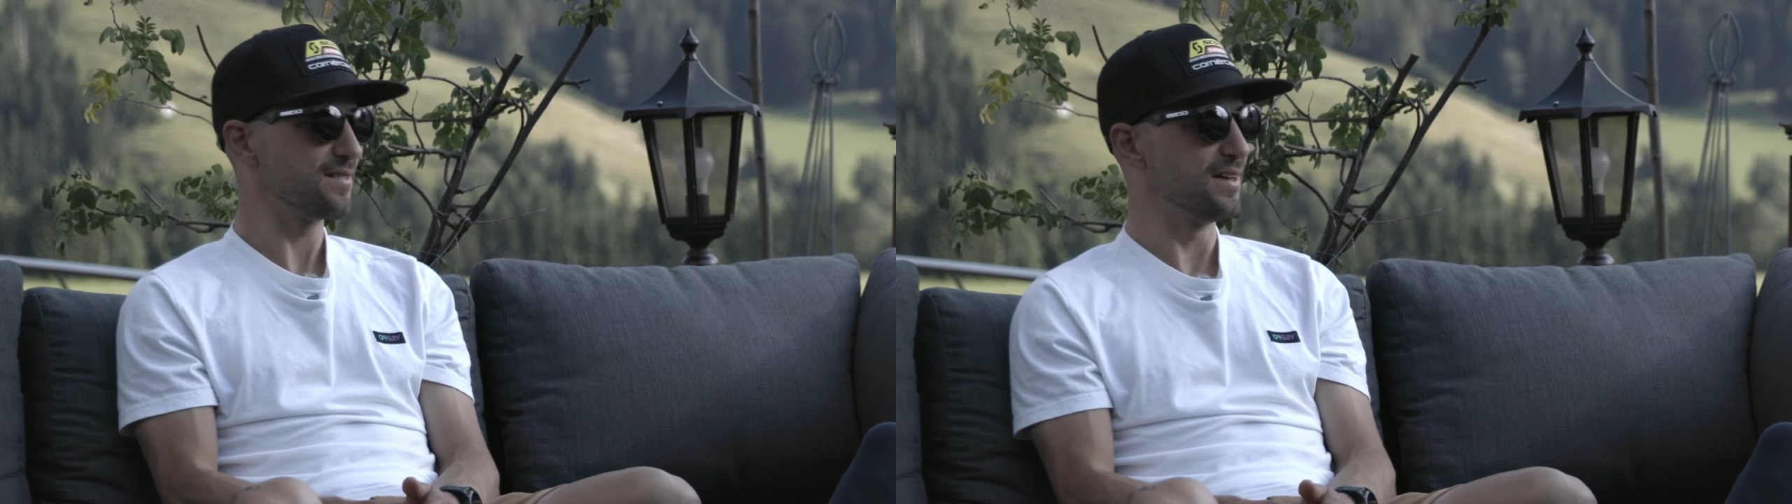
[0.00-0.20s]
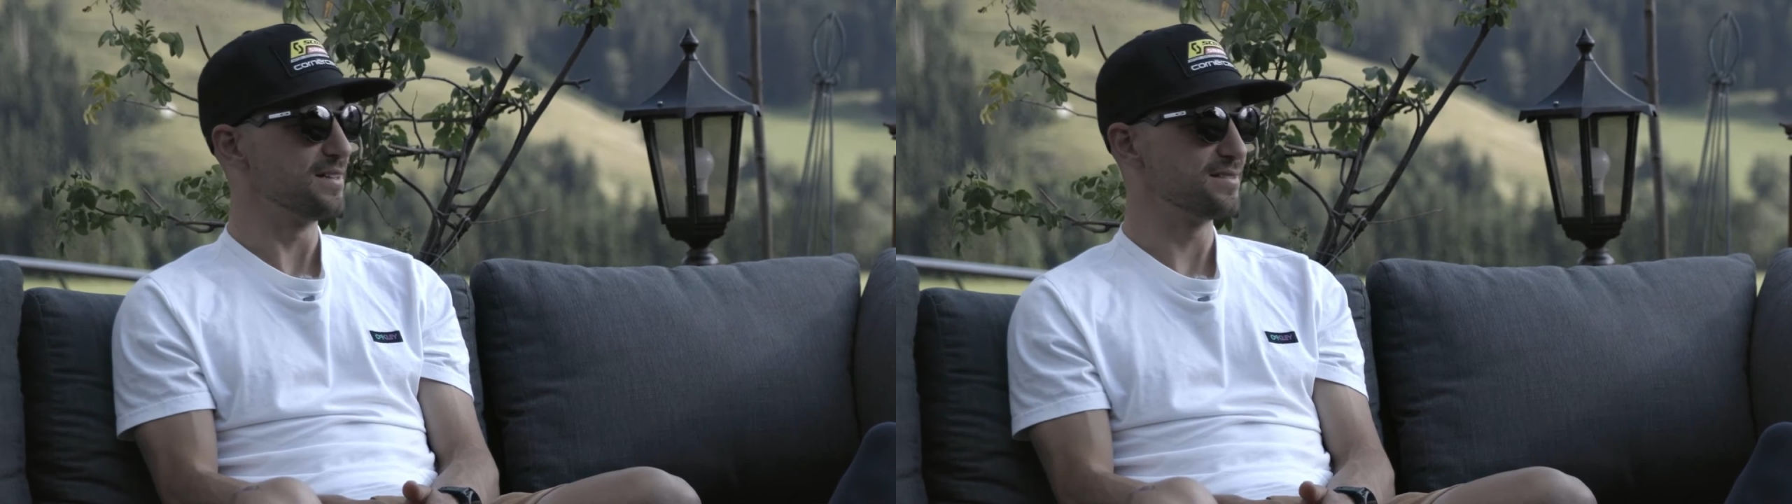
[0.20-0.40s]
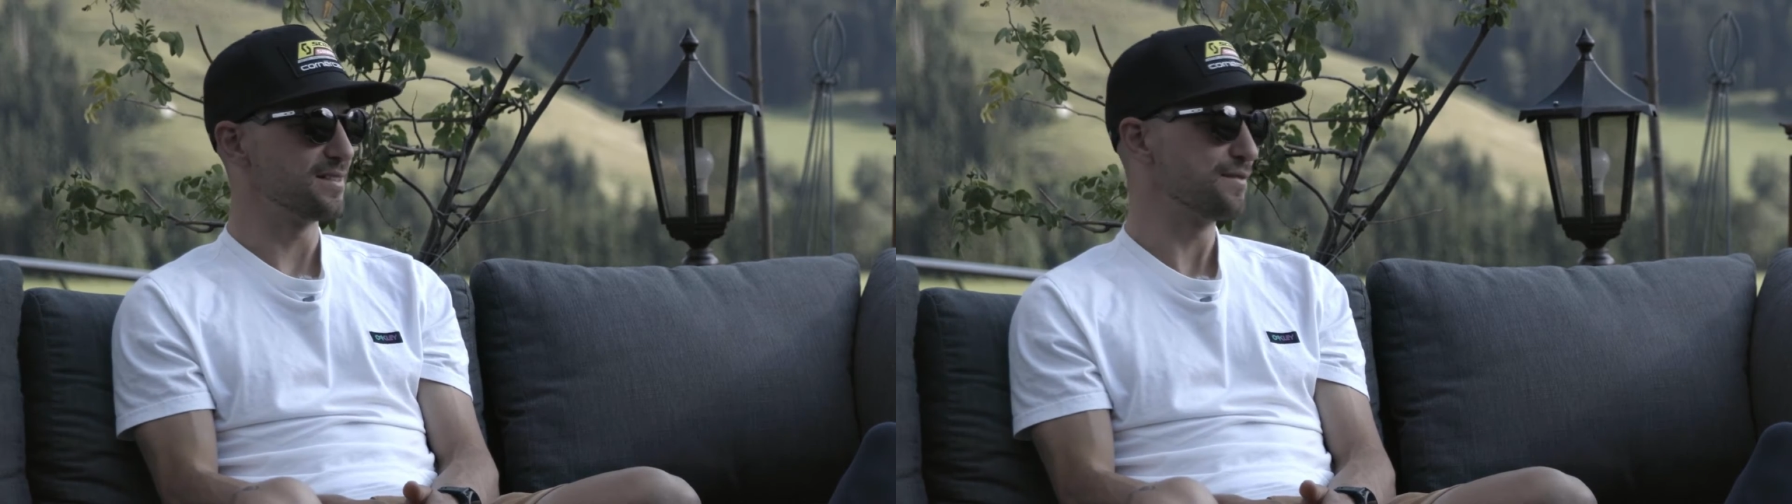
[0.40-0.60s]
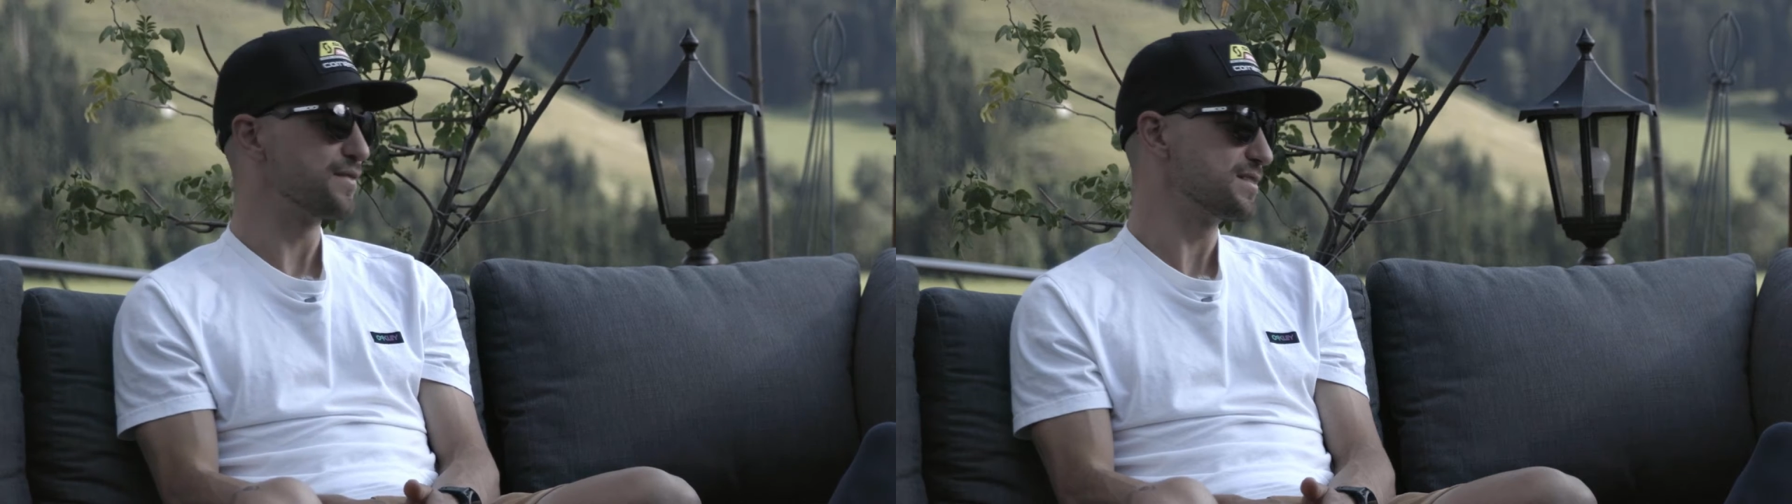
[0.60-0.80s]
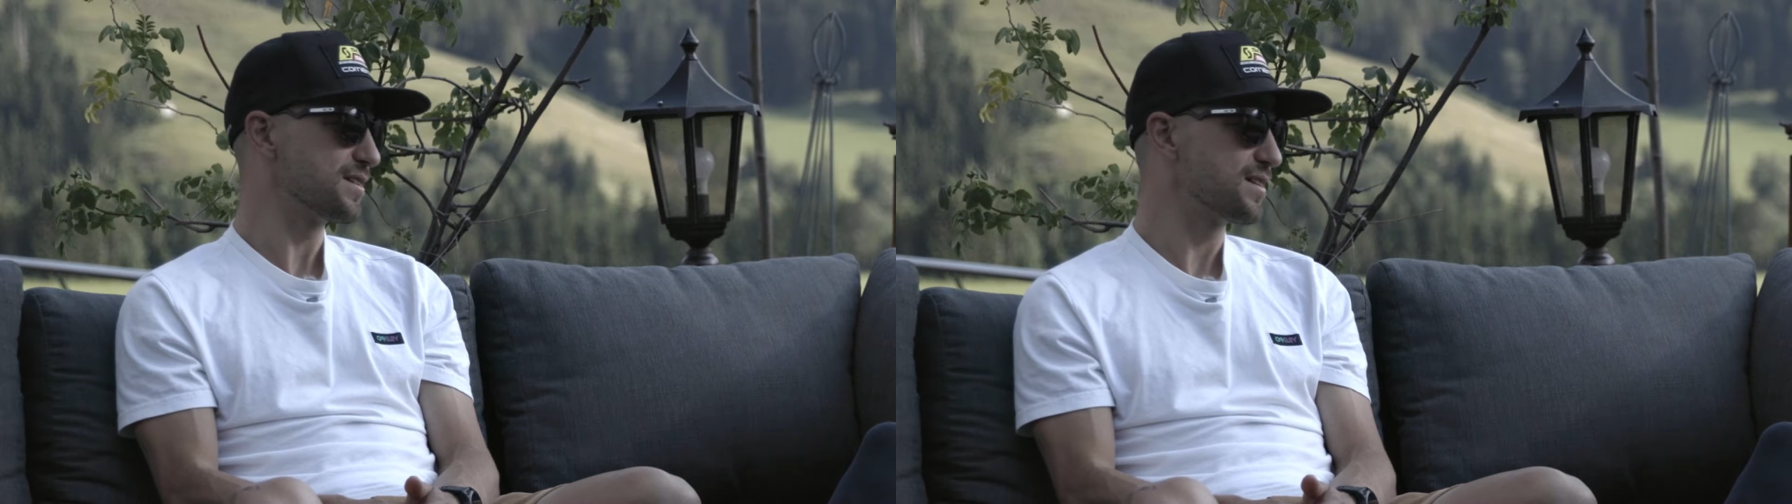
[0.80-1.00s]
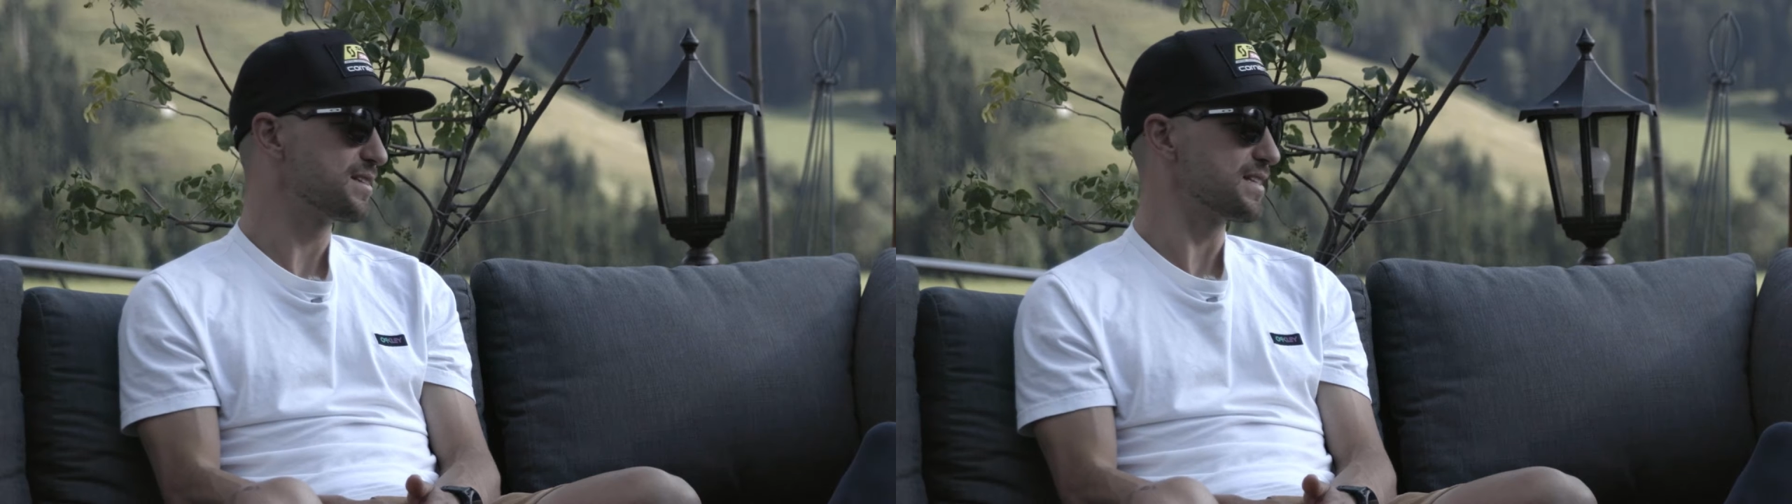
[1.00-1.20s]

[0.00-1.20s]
and a physically